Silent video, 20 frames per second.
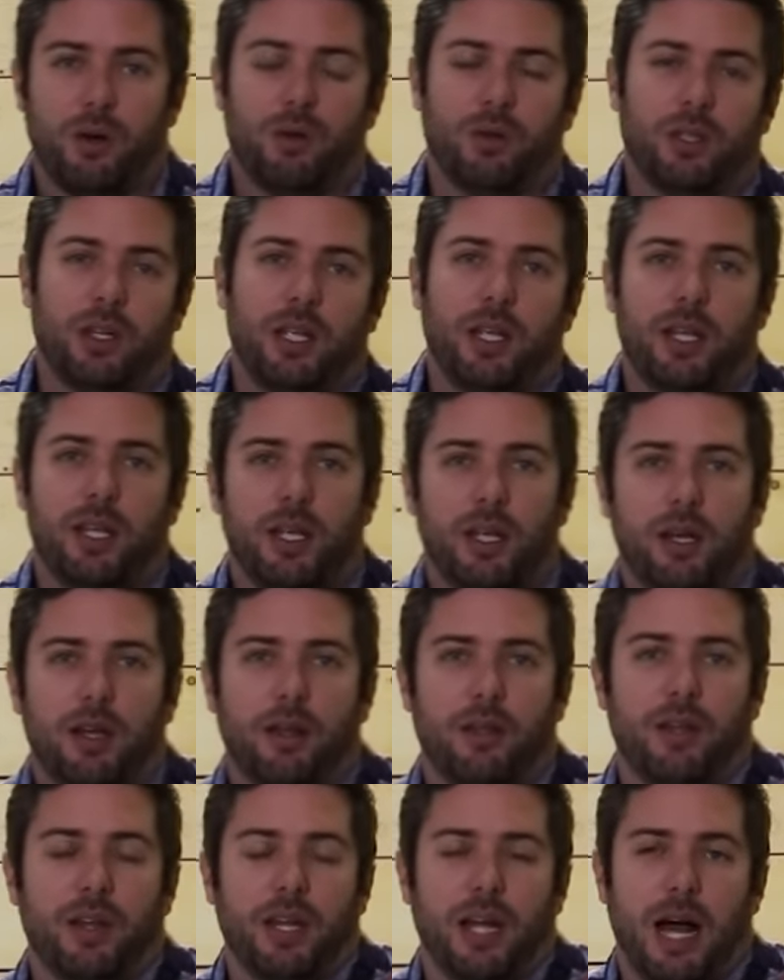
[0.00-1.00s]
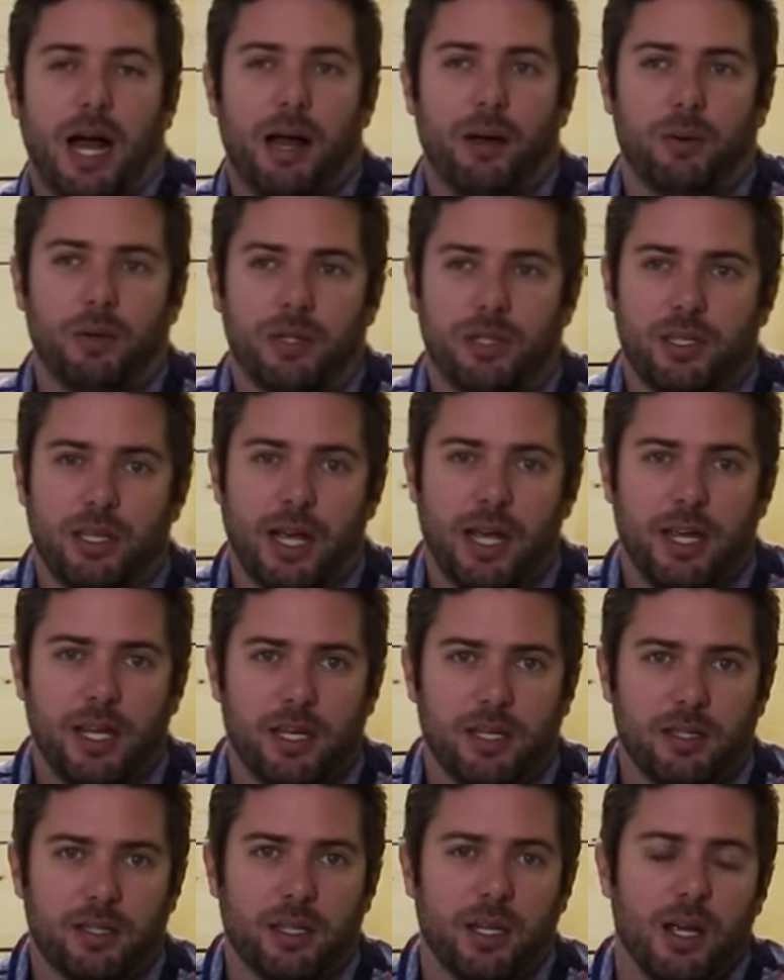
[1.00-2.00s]
only thing I would say
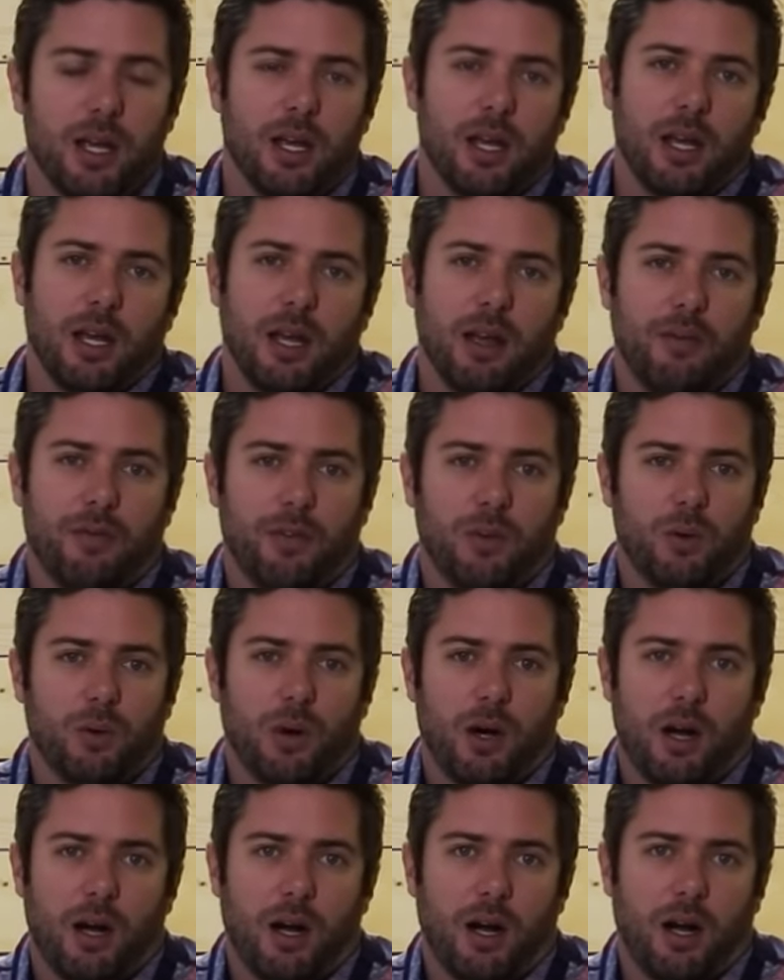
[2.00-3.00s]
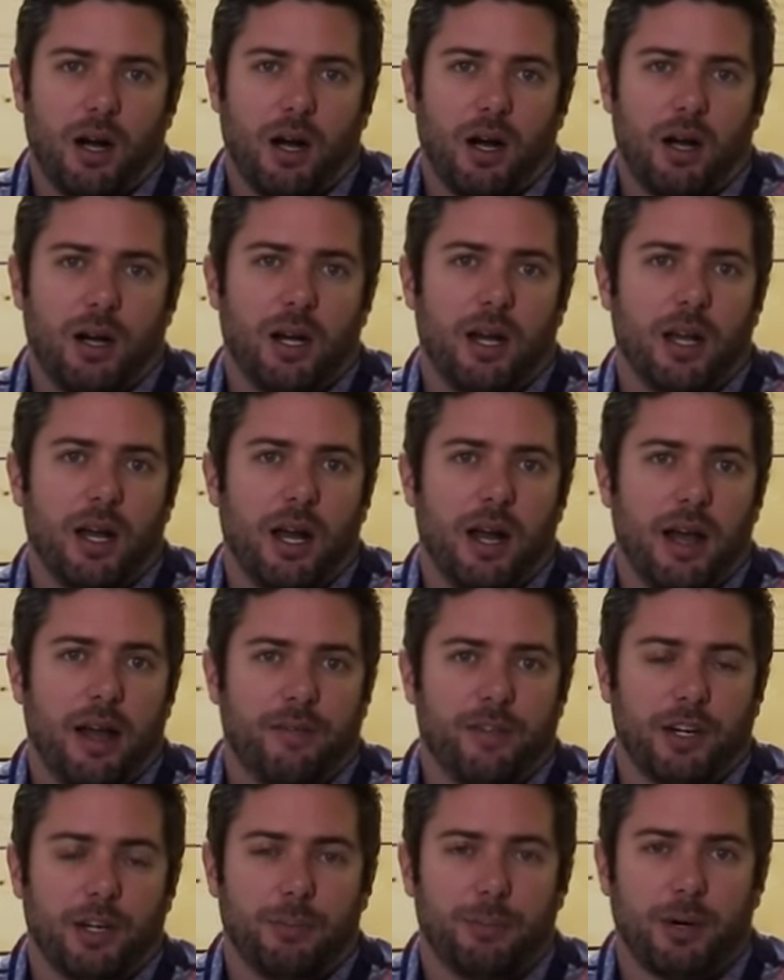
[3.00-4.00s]
is if you are a
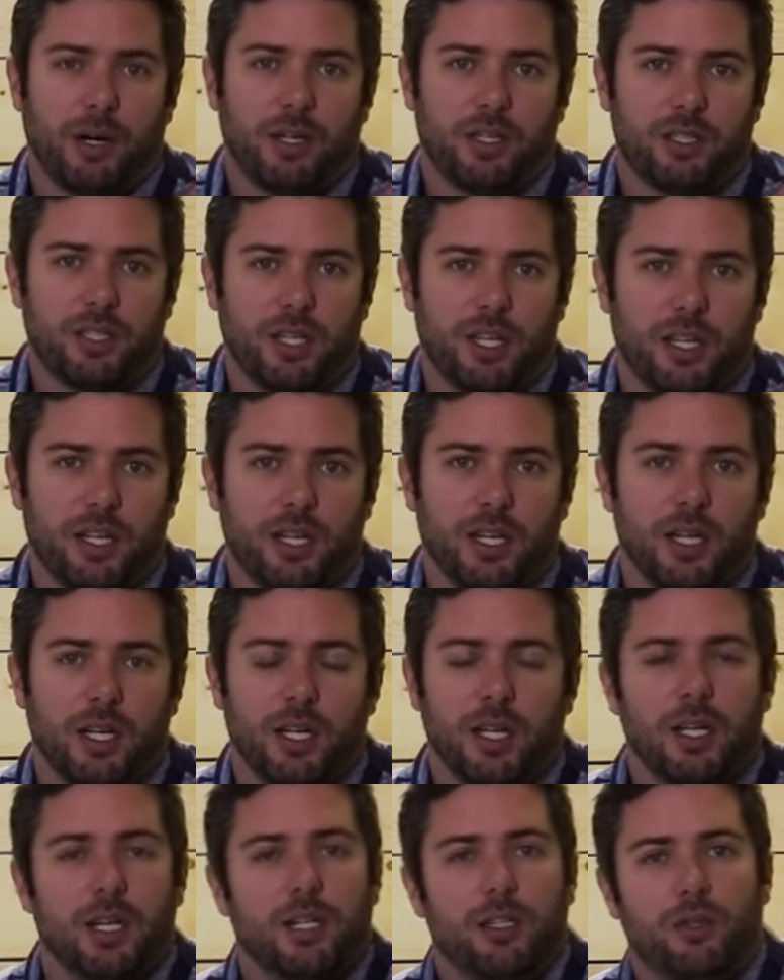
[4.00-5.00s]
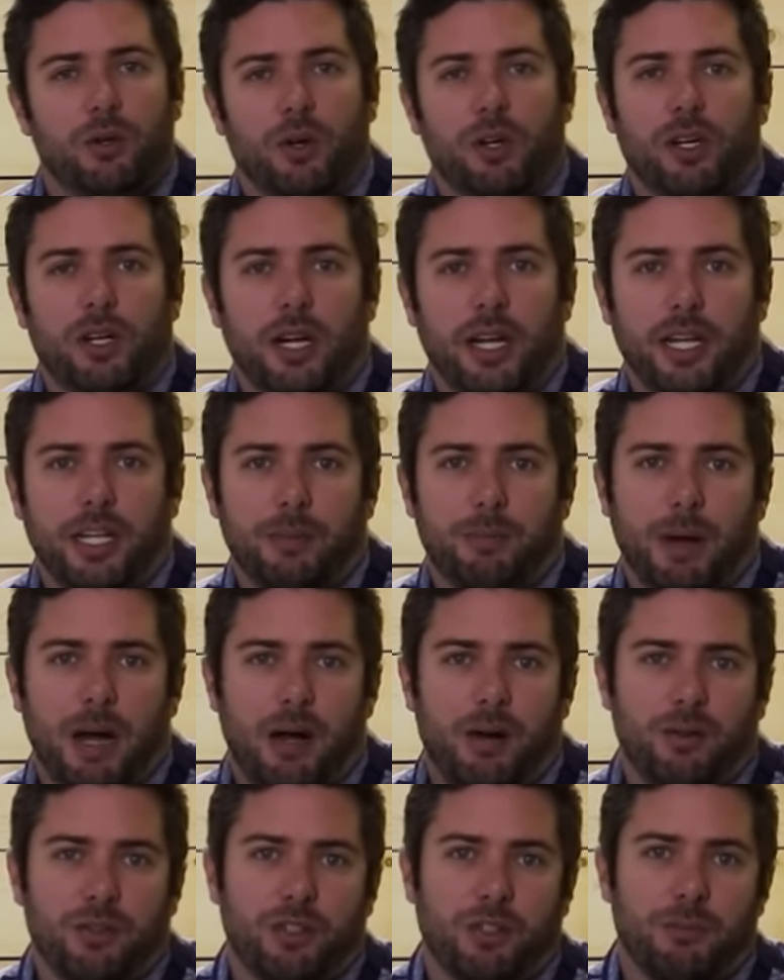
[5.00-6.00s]
heavier person, 280
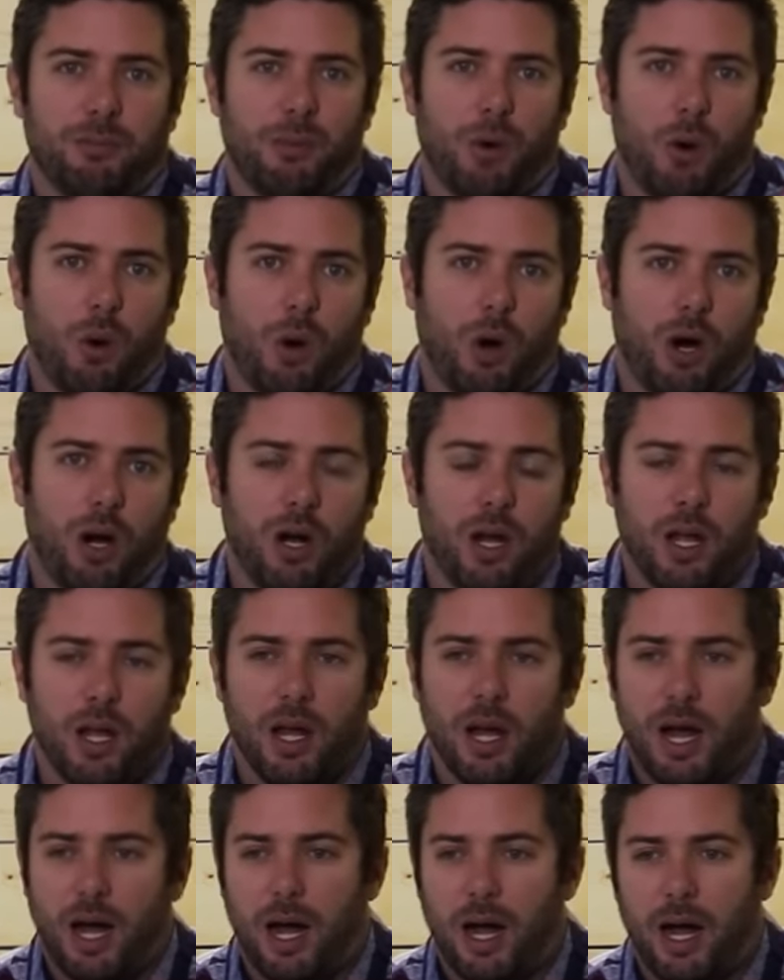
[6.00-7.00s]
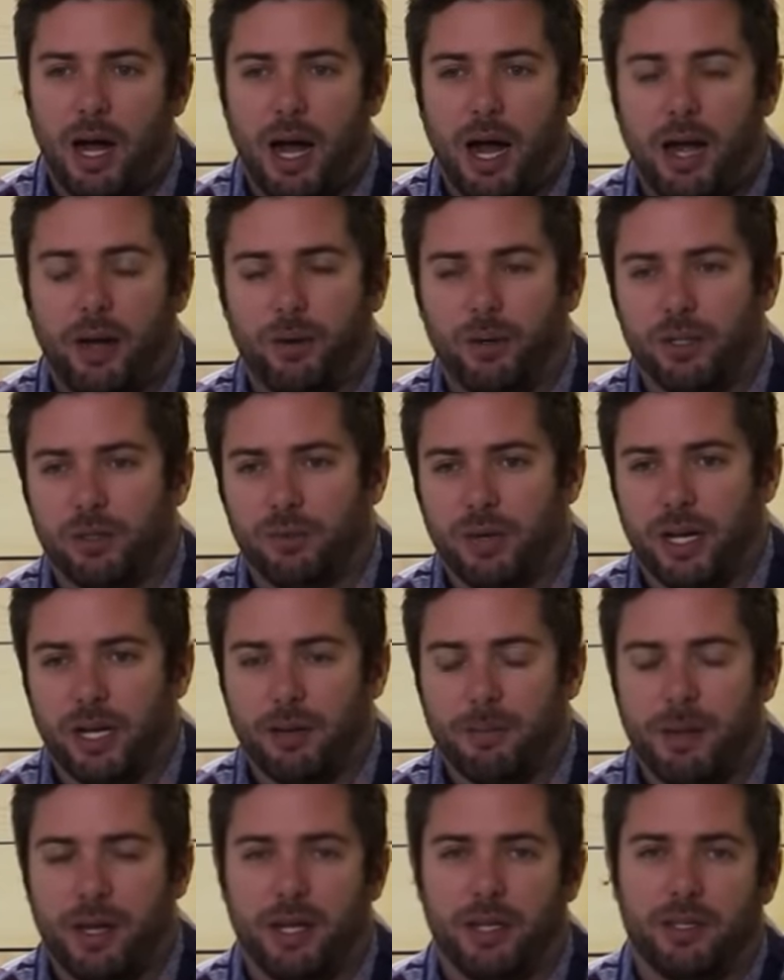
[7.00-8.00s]
pounds or more, I always
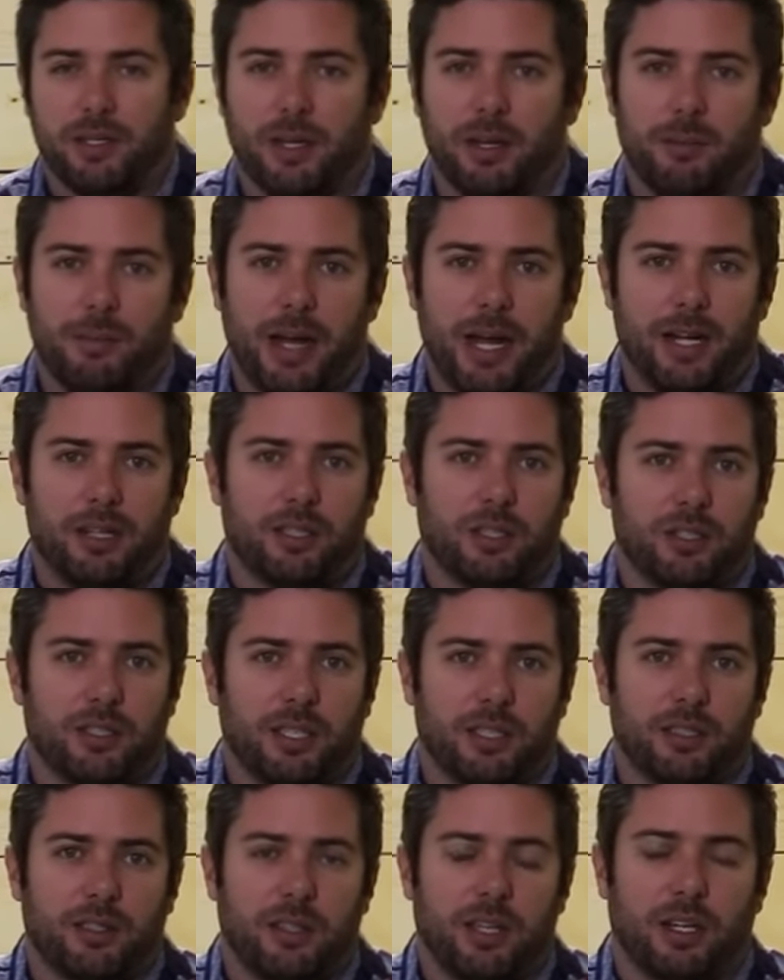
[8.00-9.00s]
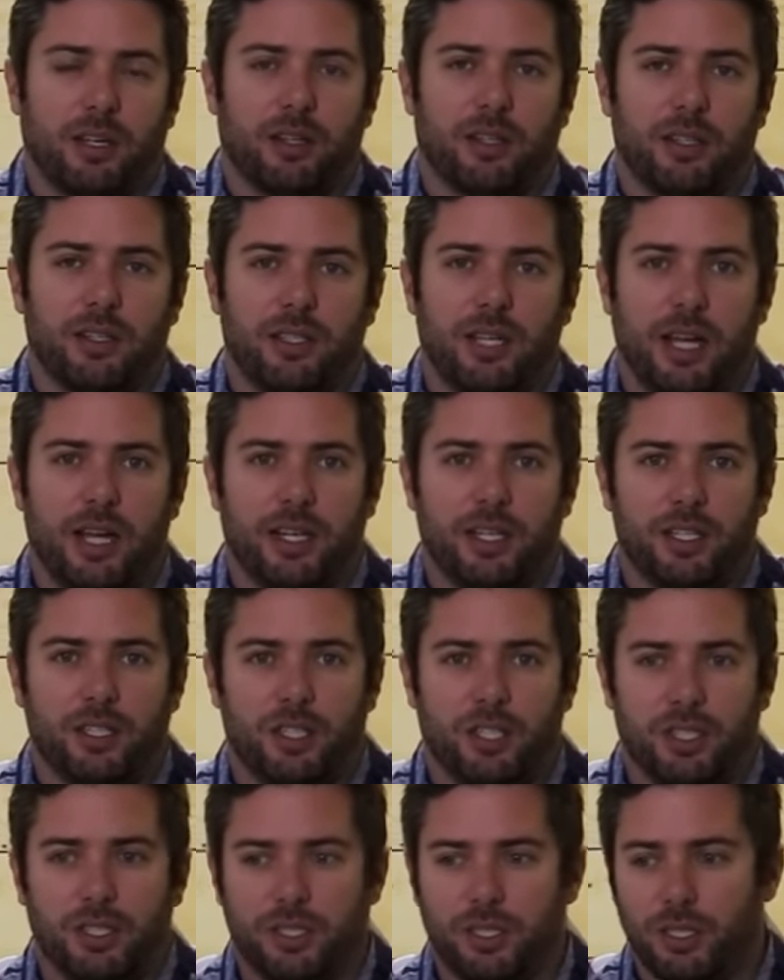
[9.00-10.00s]
recommend a mattress that's thicker than 10
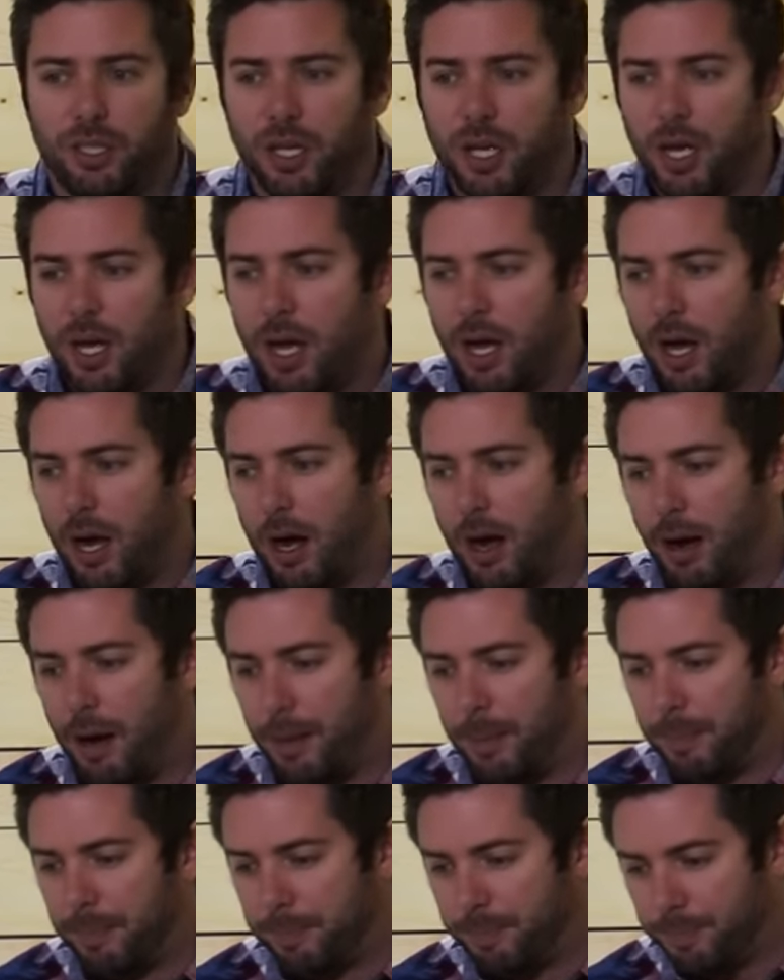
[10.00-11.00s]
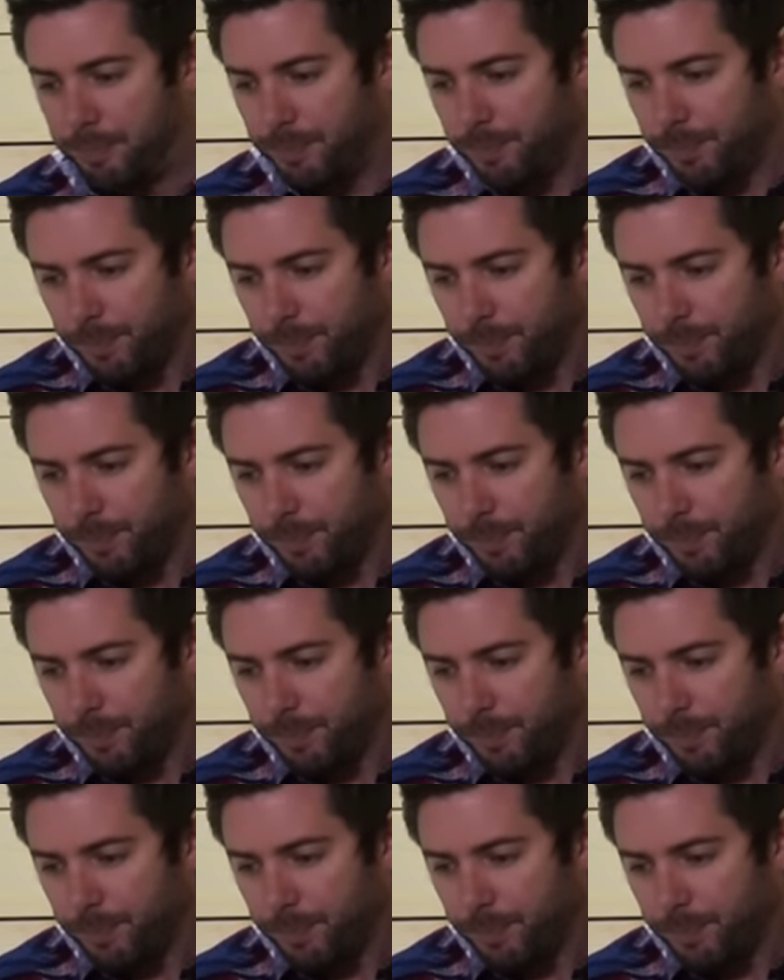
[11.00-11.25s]
inches. I